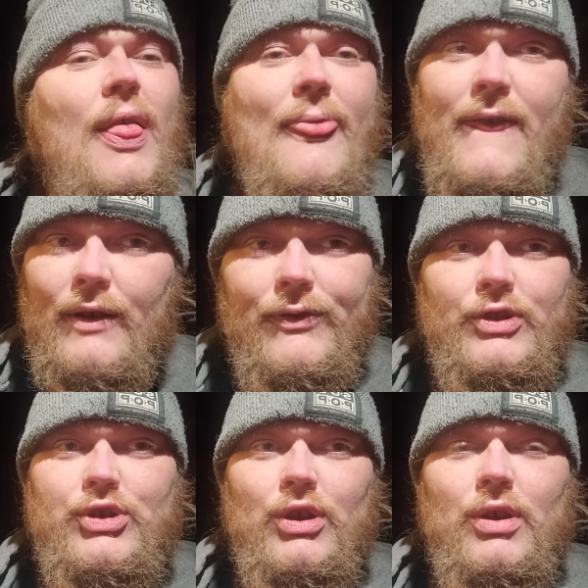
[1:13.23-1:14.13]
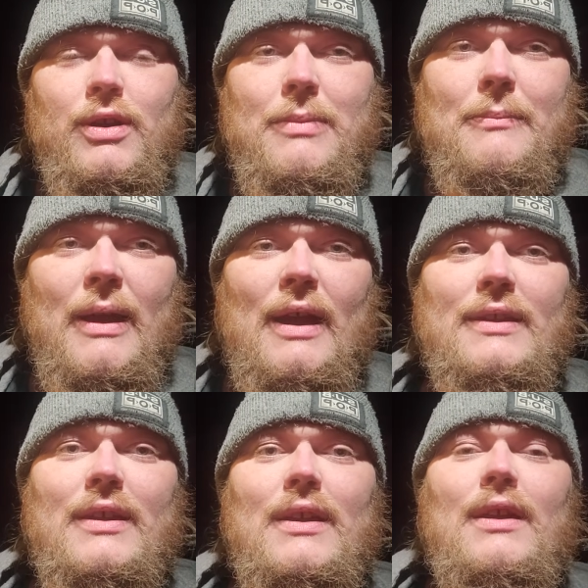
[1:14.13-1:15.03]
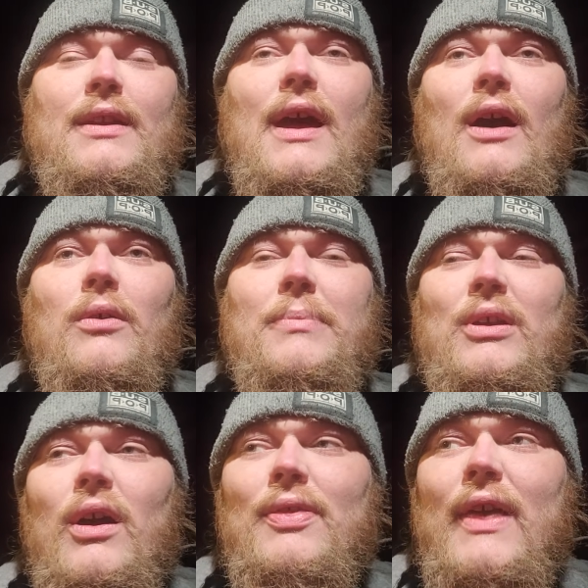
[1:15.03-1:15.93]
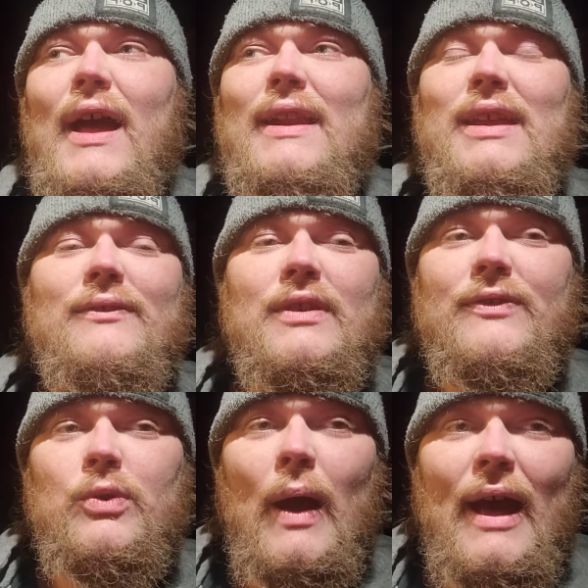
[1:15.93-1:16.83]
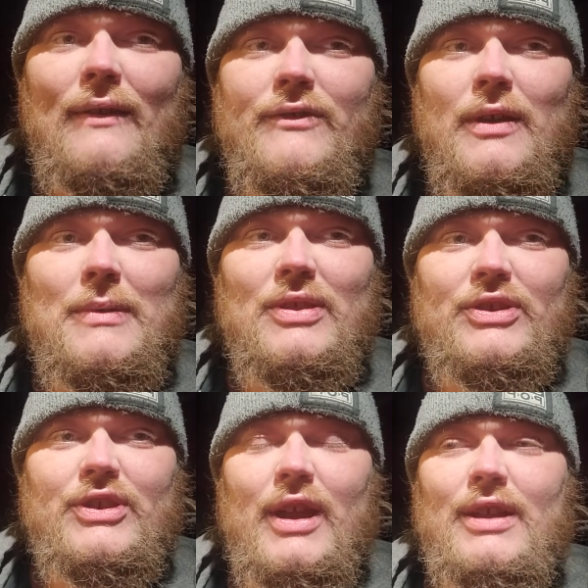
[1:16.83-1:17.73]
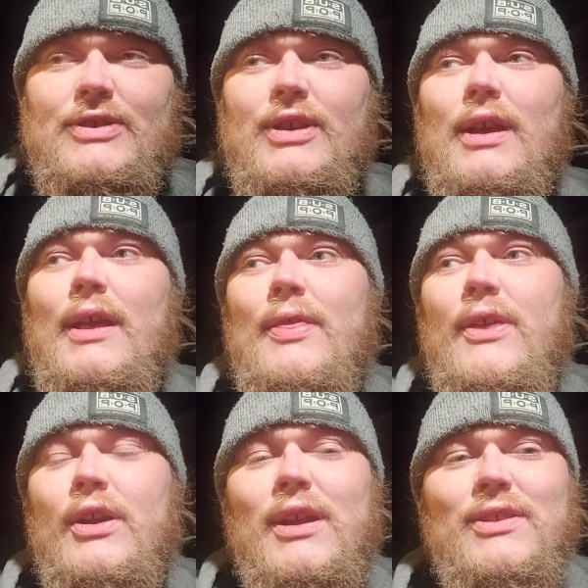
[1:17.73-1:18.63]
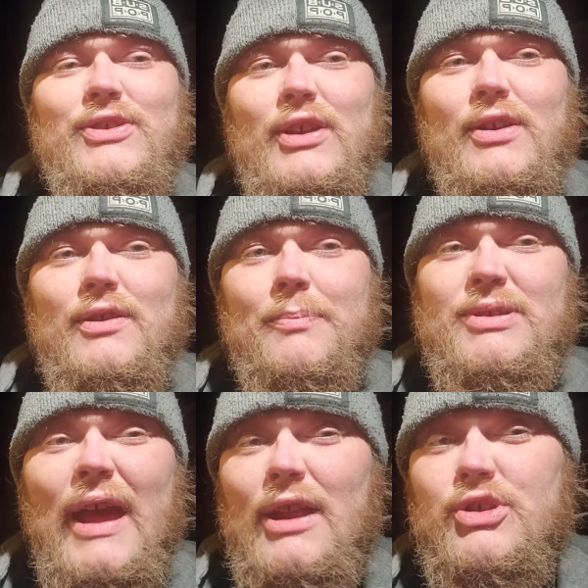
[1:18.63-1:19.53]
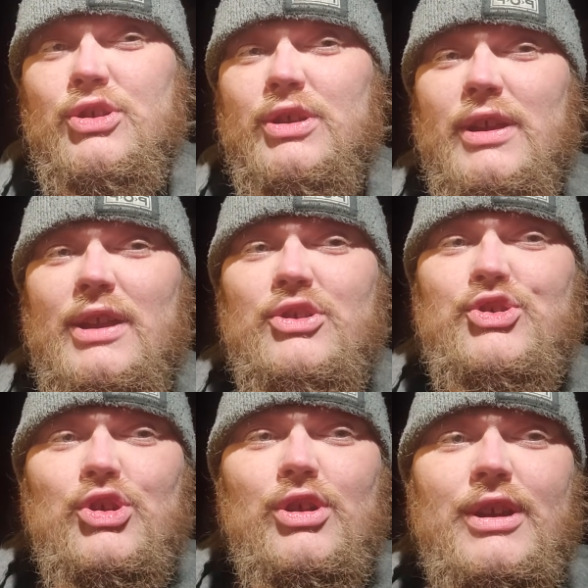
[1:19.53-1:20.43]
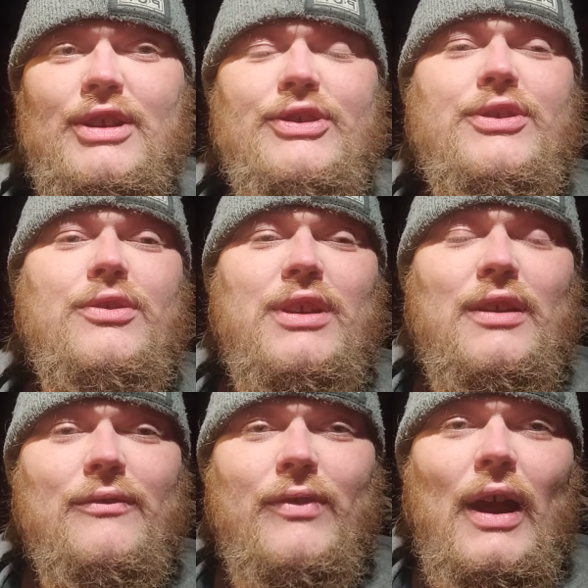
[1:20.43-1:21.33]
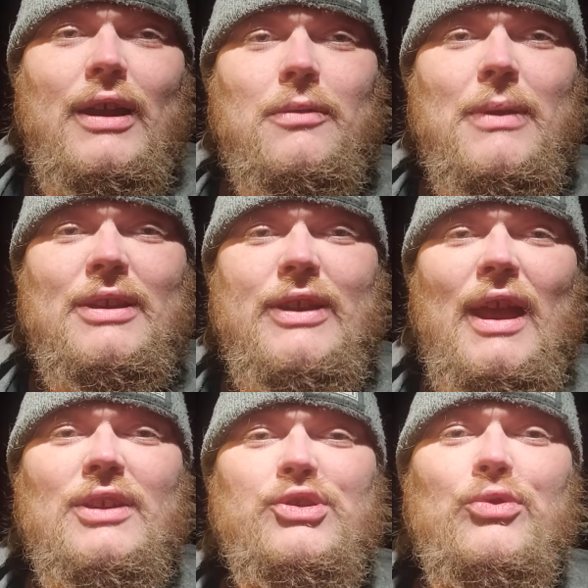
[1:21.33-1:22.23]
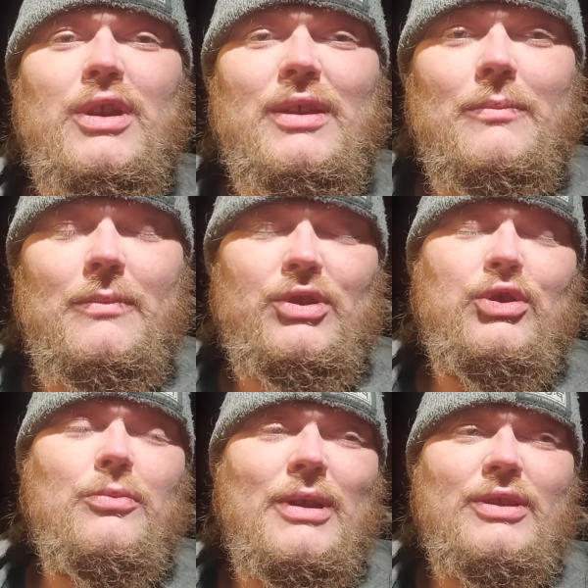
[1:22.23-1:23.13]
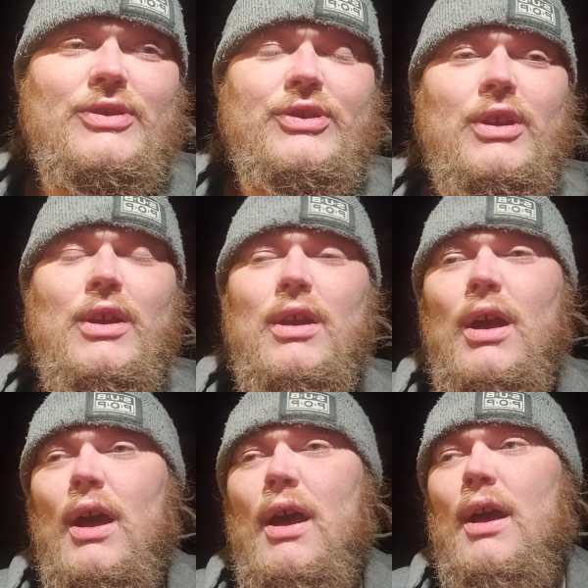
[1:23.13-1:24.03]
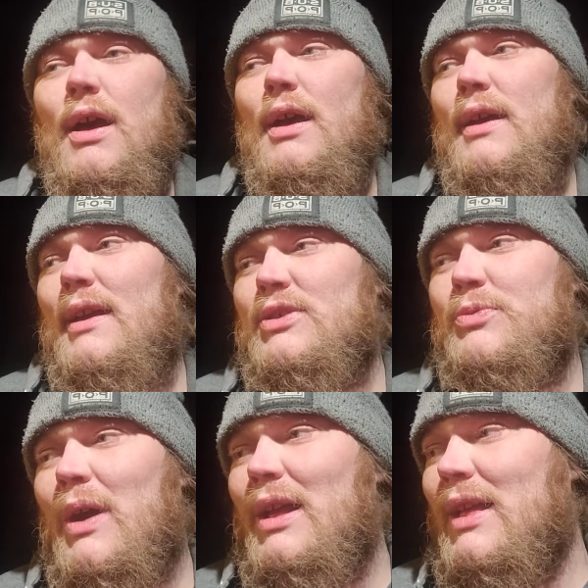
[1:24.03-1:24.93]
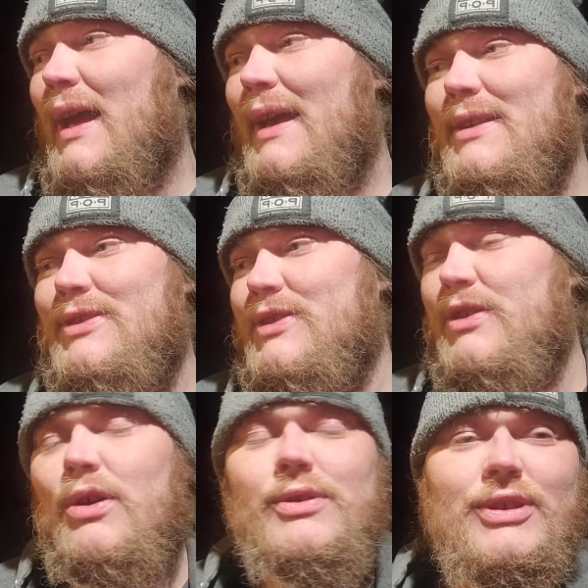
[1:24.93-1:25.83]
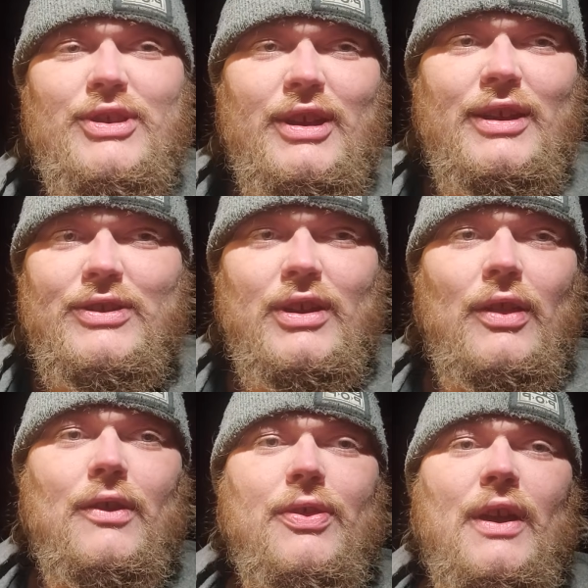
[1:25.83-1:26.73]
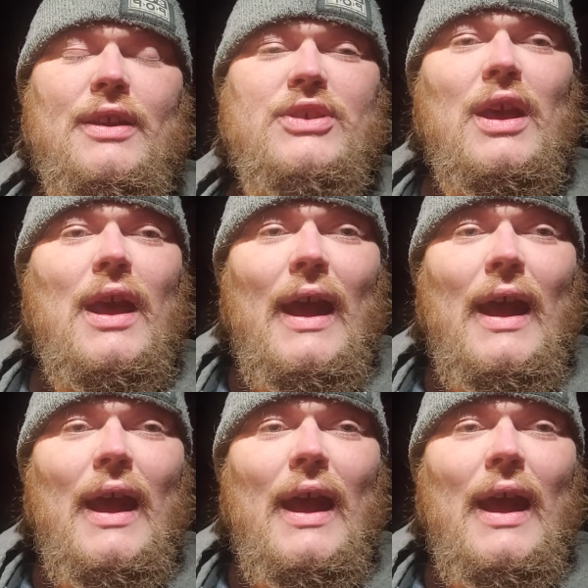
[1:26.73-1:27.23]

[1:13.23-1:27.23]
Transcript: they're for sure going to be banned. Now, beyond that, even if you have them in the States, they're considered potentially injurious to the environment and to humans, as well as, disease and other things.